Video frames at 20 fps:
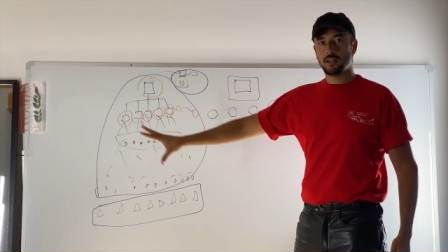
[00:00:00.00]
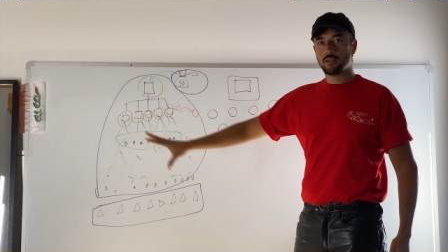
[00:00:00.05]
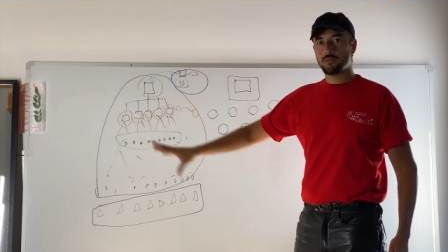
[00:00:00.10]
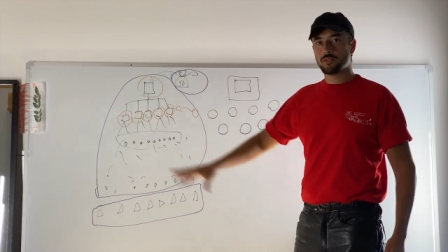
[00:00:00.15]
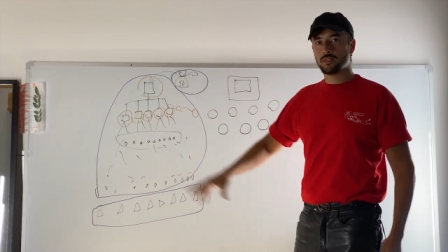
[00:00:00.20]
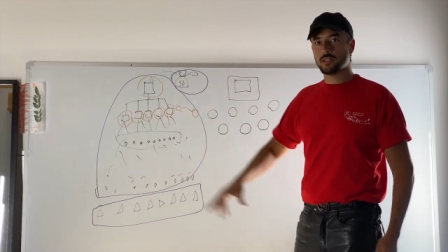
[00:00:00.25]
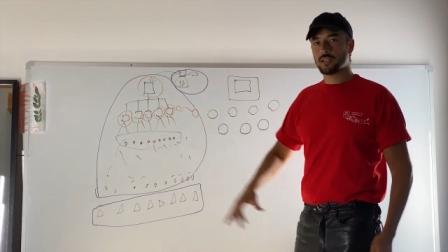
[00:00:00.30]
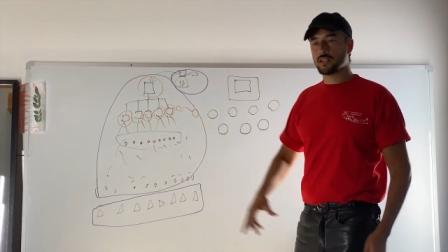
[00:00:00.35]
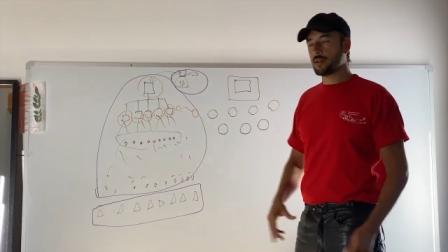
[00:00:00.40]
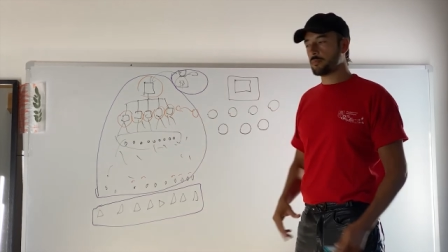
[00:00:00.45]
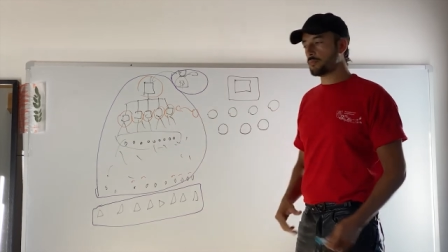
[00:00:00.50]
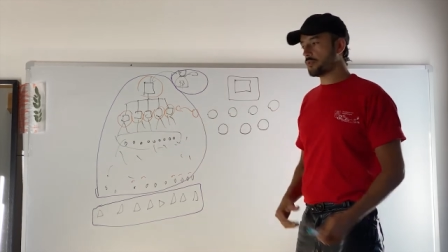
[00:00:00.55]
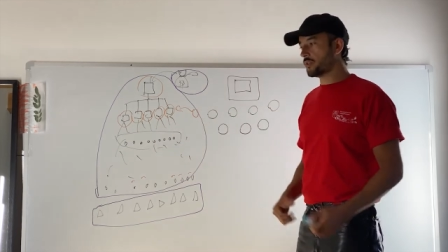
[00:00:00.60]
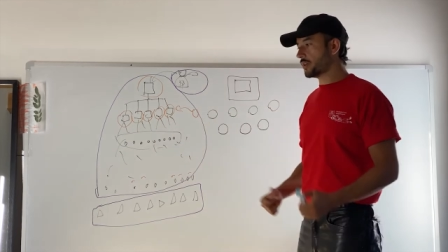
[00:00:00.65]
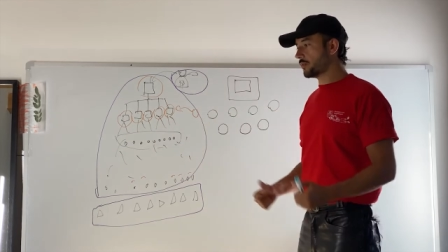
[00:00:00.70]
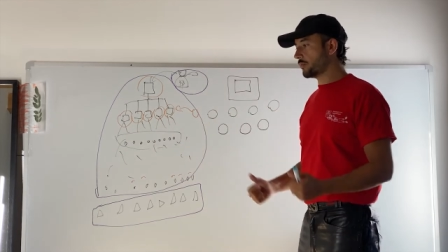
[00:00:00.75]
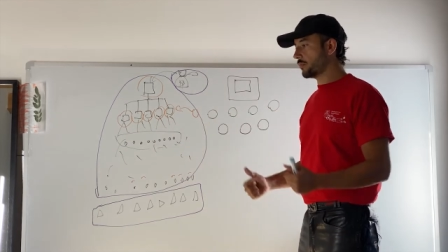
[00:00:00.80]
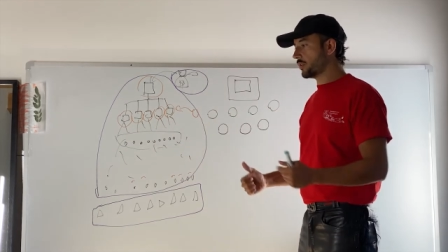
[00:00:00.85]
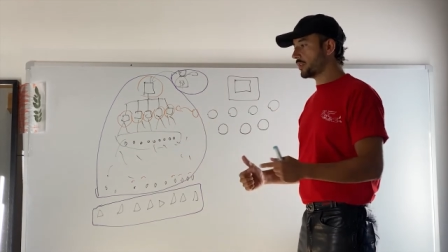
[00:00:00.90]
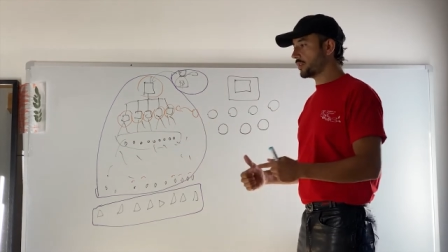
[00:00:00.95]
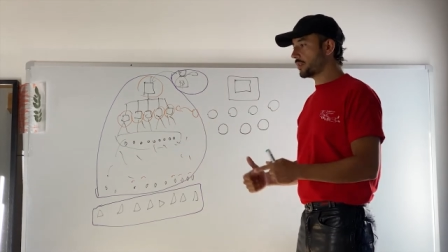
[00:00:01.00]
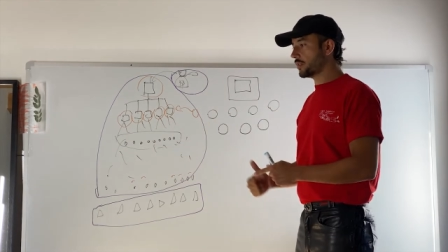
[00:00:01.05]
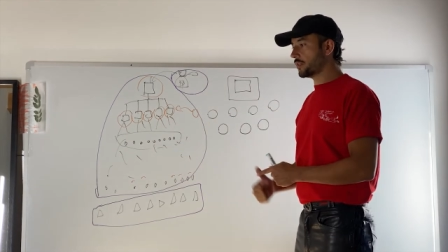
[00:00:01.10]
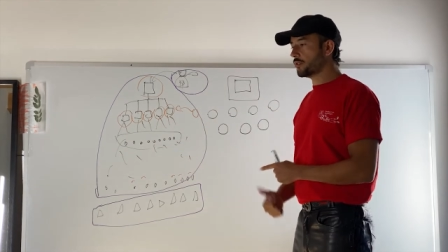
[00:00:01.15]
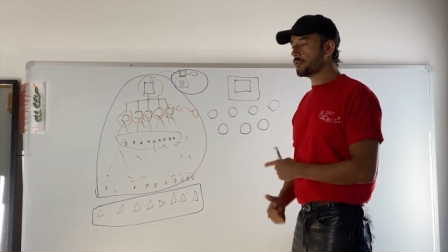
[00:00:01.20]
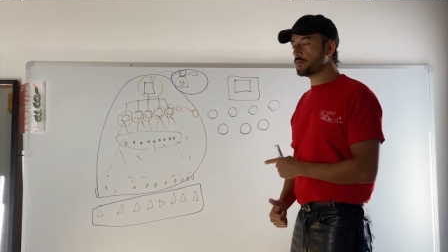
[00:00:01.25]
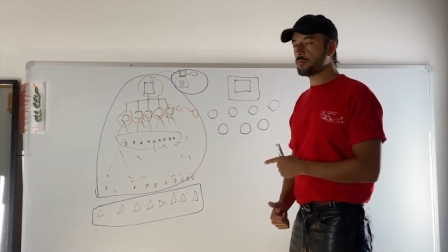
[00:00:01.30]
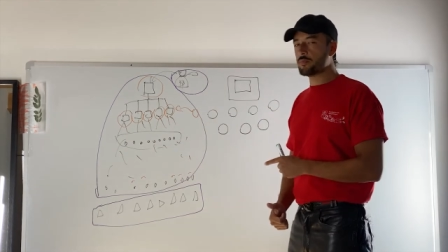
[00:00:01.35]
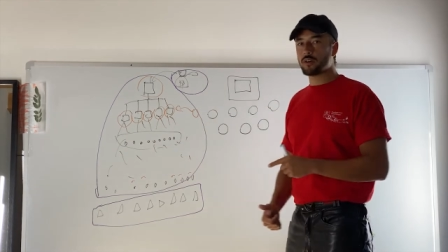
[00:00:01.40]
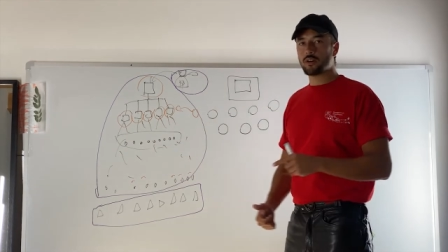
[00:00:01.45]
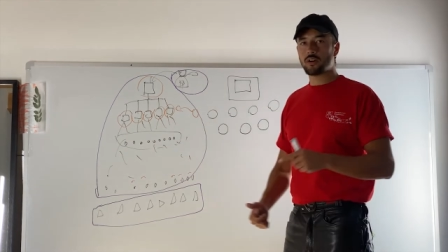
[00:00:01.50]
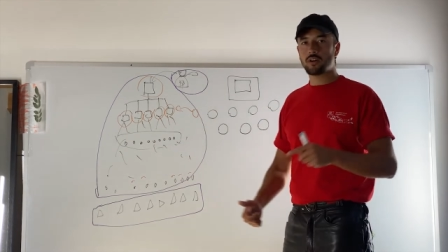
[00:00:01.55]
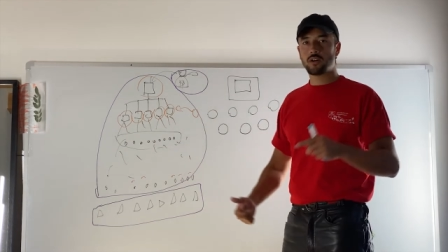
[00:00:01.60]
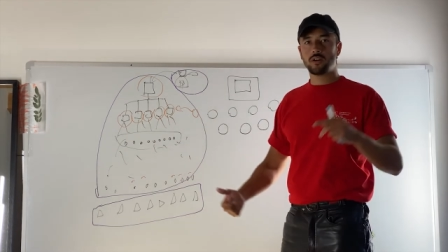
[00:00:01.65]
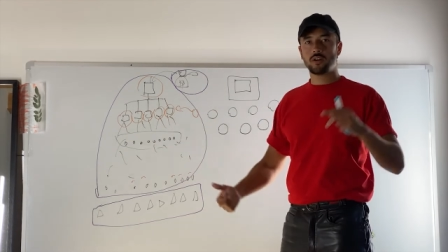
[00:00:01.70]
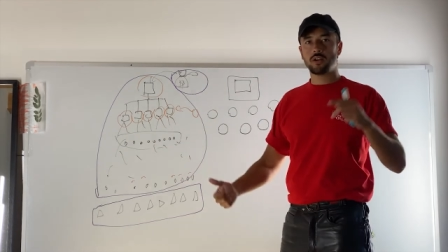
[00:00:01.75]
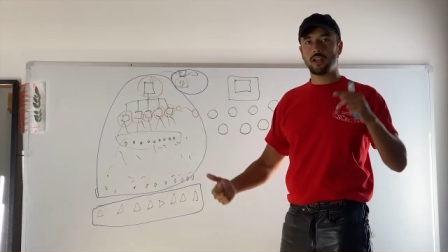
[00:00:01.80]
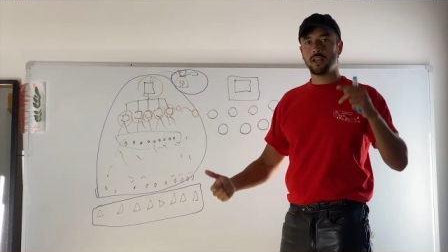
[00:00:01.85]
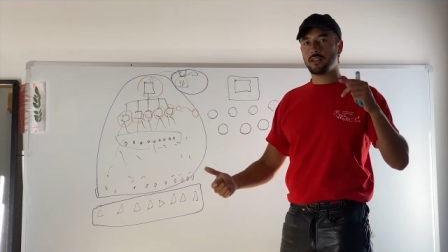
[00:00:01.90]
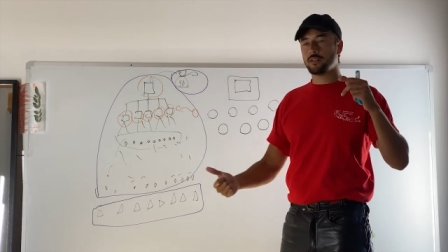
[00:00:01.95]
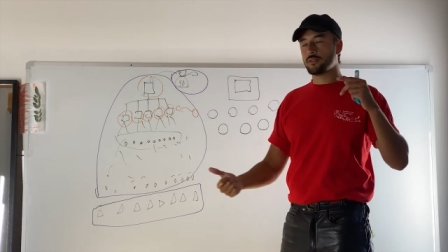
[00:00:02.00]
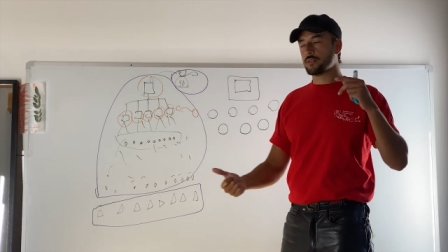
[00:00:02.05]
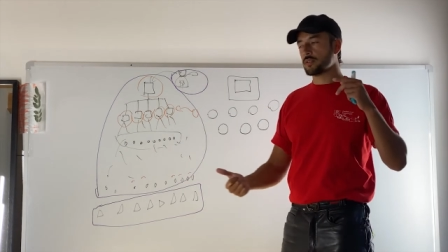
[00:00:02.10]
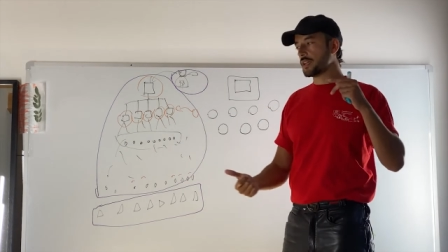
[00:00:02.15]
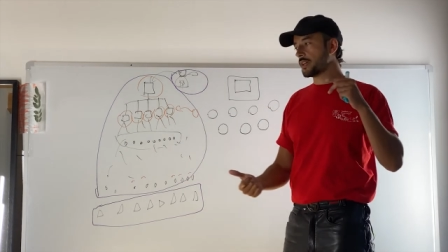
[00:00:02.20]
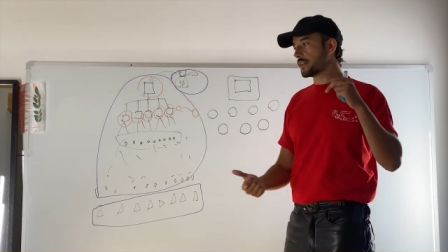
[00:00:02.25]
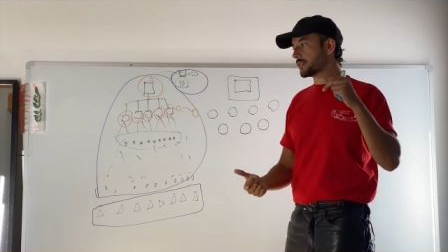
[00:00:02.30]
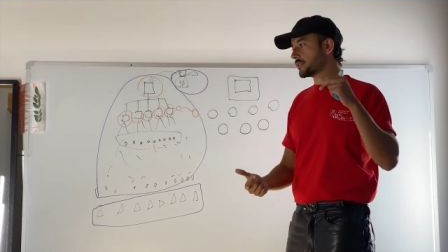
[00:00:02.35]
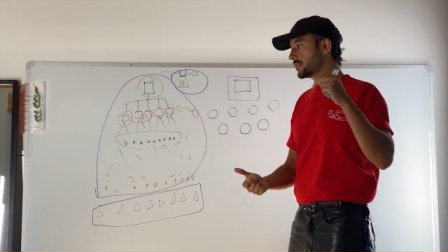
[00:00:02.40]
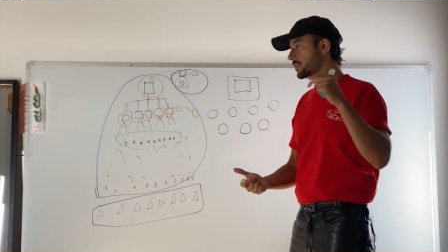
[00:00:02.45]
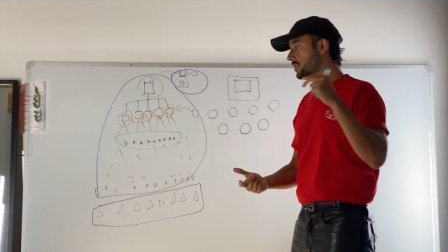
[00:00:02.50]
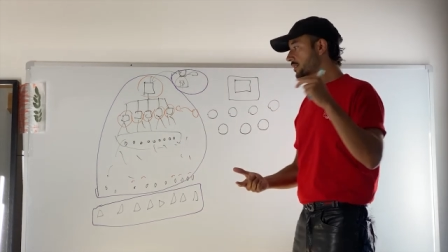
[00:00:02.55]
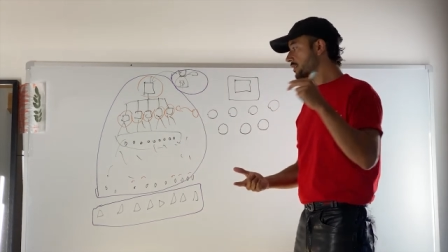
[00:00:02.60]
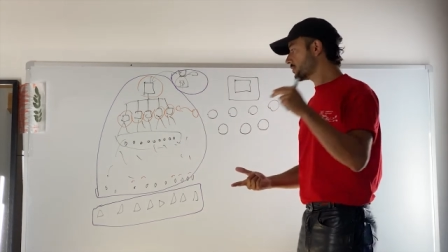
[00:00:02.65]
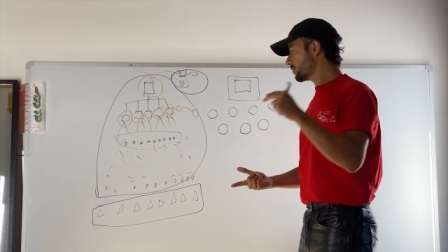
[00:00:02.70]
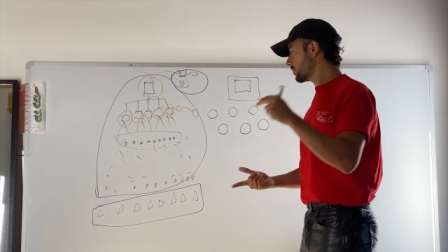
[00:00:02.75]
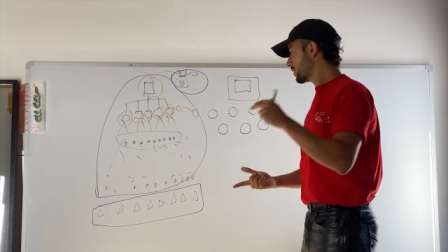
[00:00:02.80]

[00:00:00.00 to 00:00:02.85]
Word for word: We see it happening with Uber and the taxis.